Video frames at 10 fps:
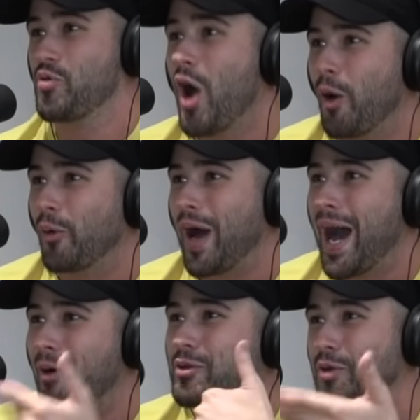know. Yeah.
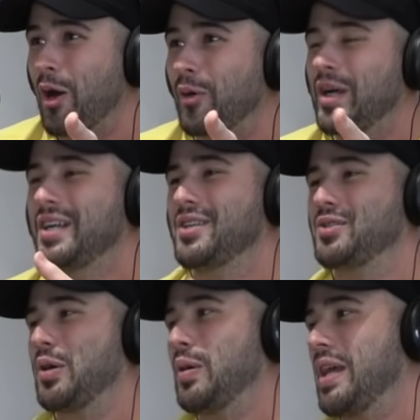How do you know?
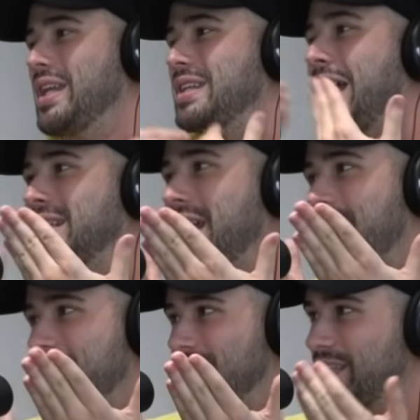So it that, I
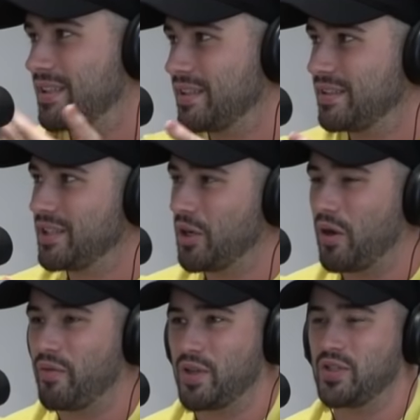think, you know,
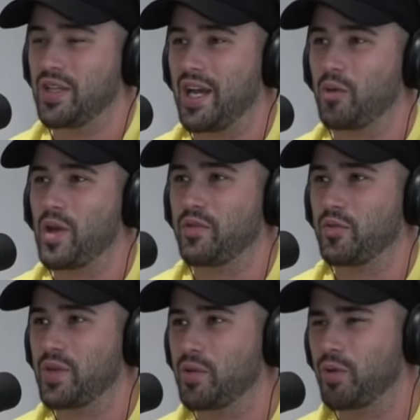eventually got away
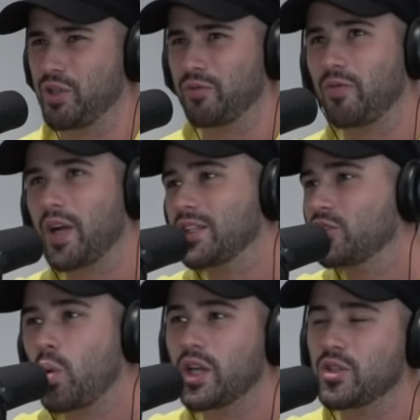from me when you're fucking
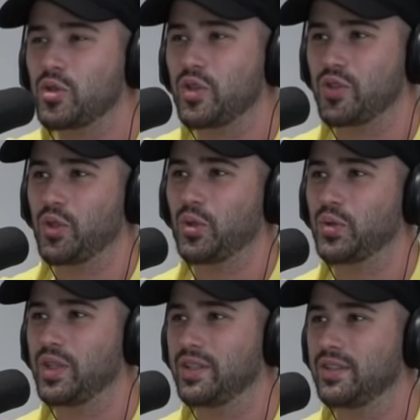twenty-two years
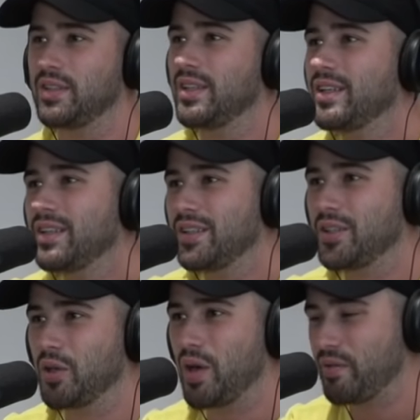old and,
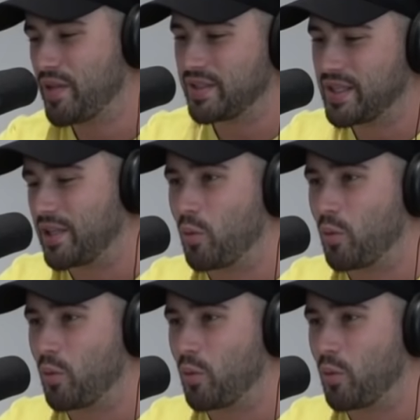you know, everything's like